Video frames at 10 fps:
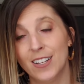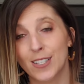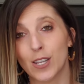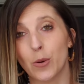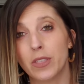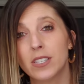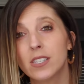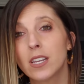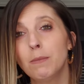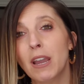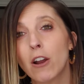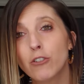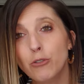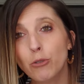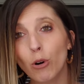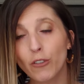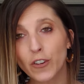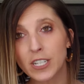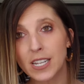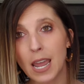So this is going to be our new goal
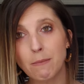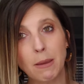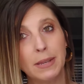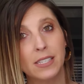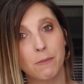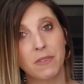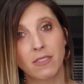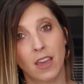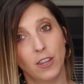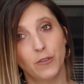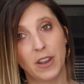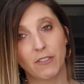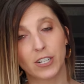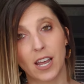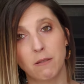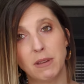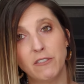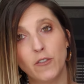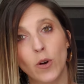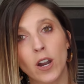for today, maybe something that you've never done
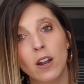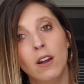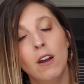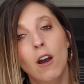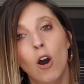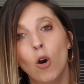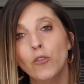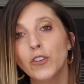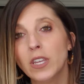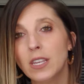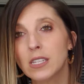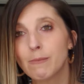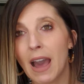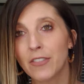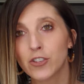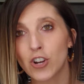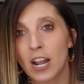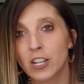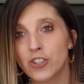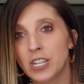before. Hopefully these math
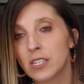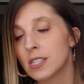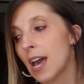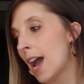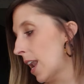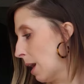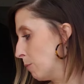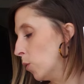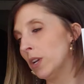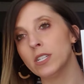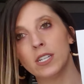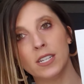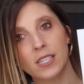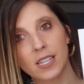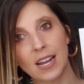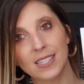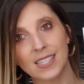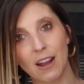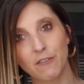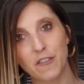strategies that I'm going to discuss
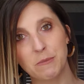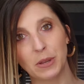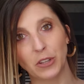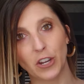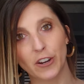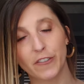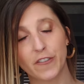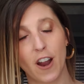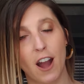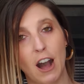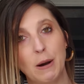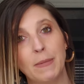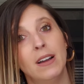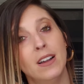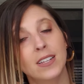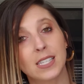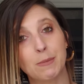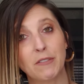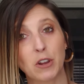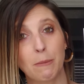sound familiar from some
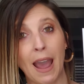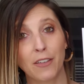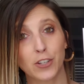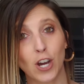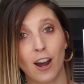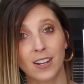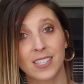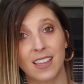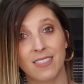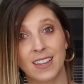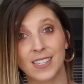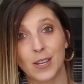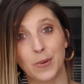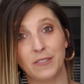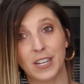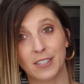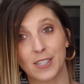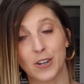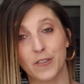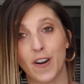of your math talks and things that we've done
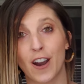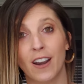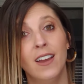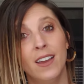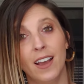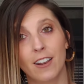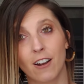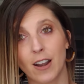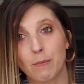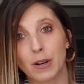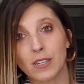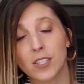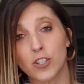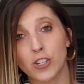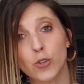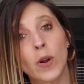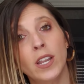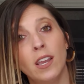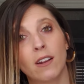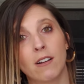so far in our numbers to
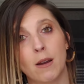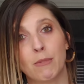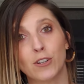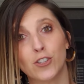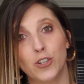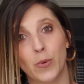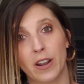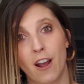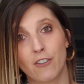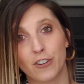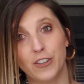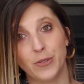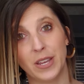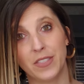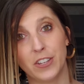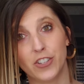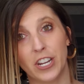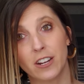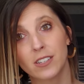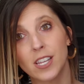20 and our numbers to 100 unit this
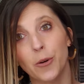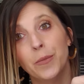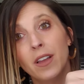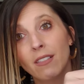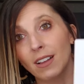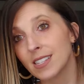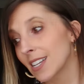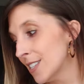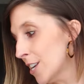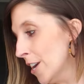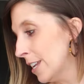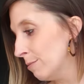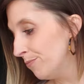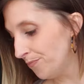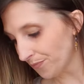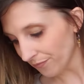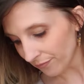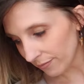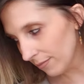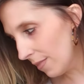year. So let's get started.
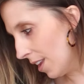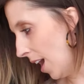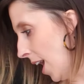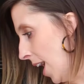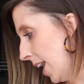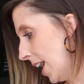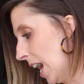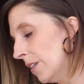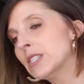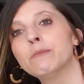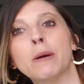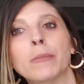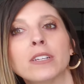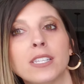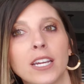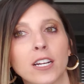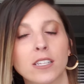I have some numbers here.